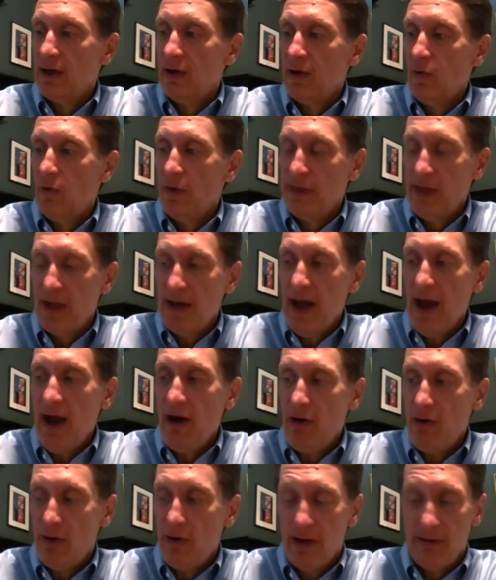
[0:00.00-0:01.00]
What they
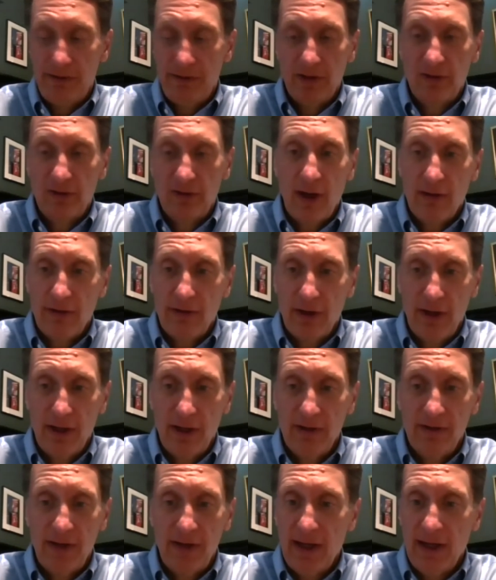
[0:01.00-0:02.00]
now have discovered
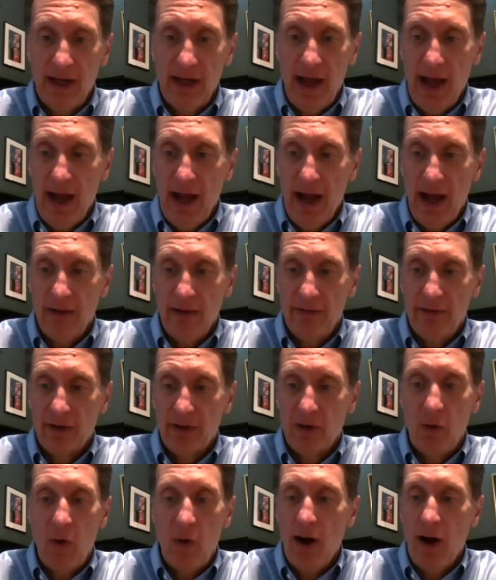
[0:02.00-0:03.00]
is they can have the
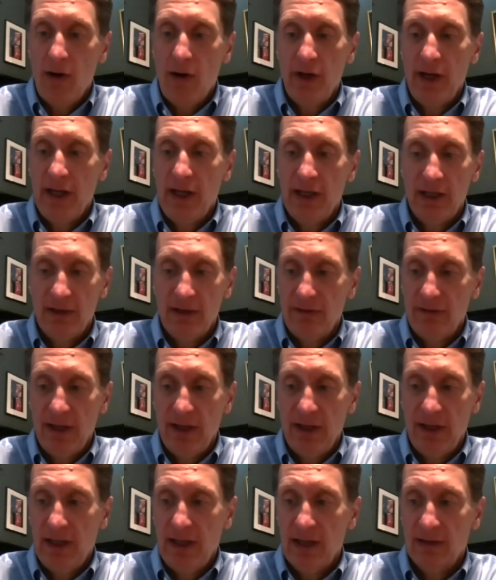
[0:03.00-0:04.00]
quality,
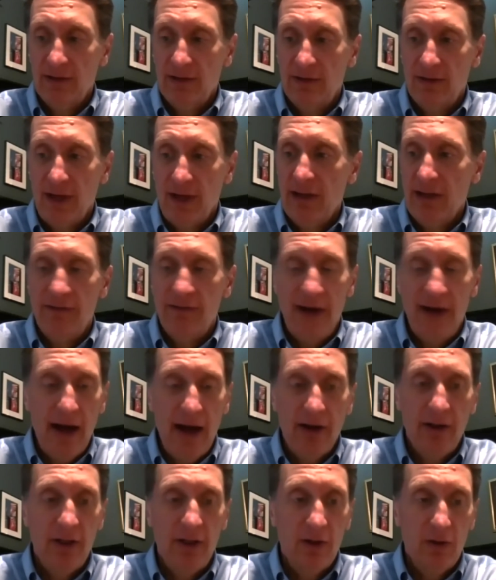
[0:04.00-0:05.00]
convenience, and
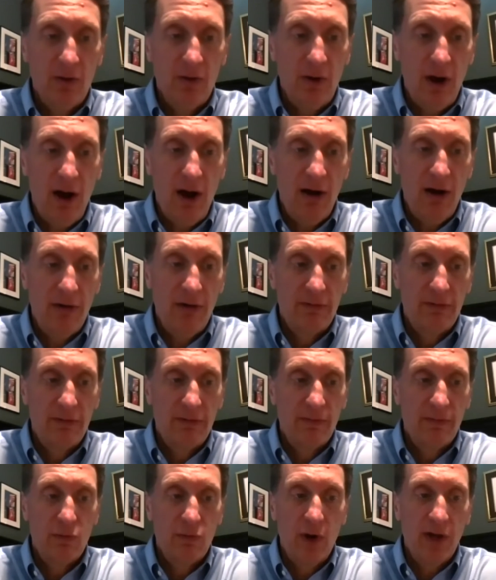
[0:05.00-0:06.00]
value of
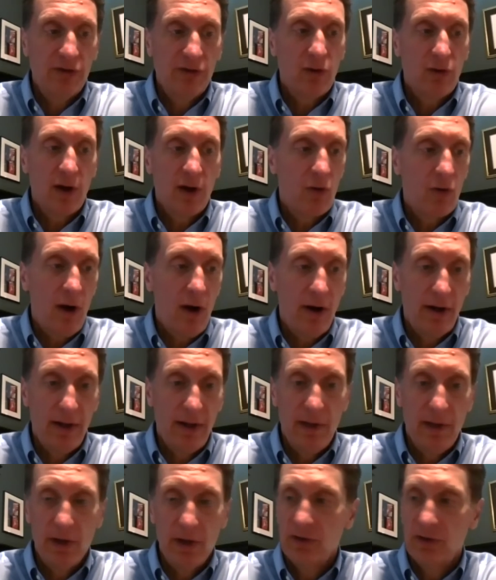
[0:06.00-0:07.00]
restaurant quality
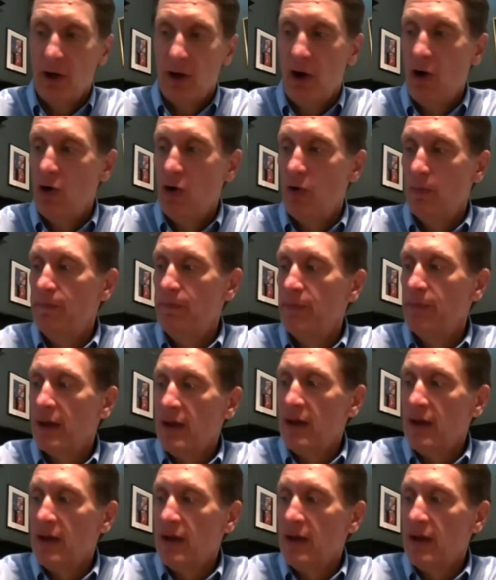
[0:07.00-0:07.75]
meals at home.